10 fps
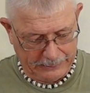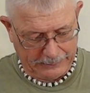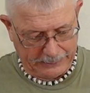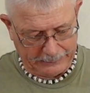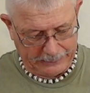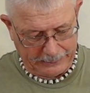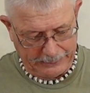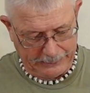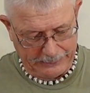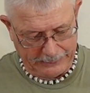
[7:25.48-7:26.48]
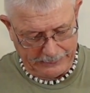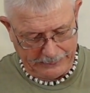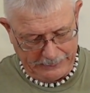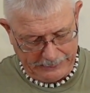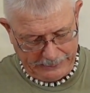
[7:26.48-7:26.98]
Got the
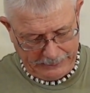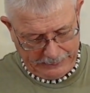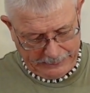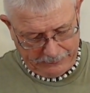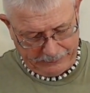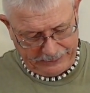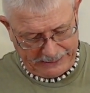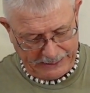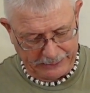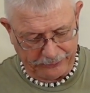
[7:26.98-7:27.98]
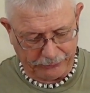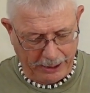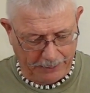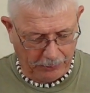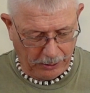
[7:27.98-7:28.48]
retaining
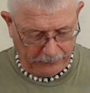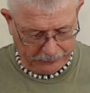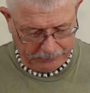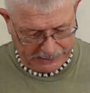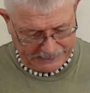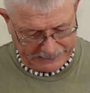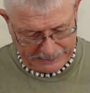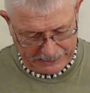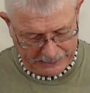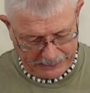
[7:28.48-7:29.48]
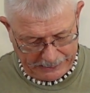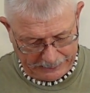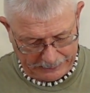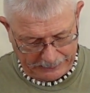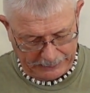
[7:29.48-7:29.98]
strap off, you might say.
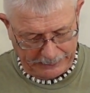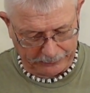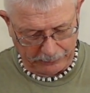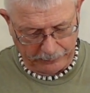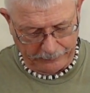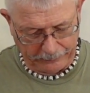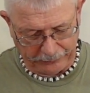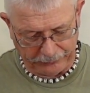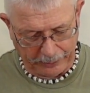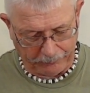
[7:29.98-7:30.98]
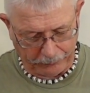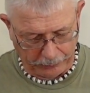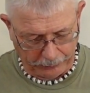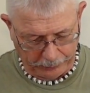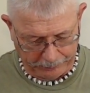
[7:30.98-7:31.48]
I like to go even a step
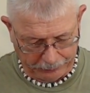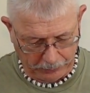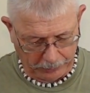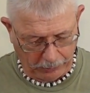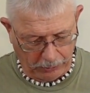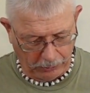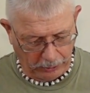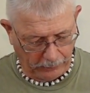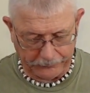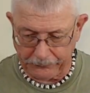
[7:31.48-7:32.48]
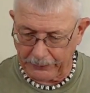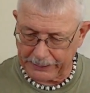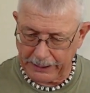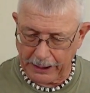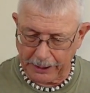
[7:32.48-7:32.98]
further and pull it all off if I
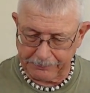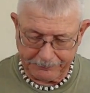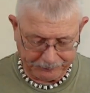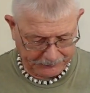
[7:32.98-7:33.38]
can.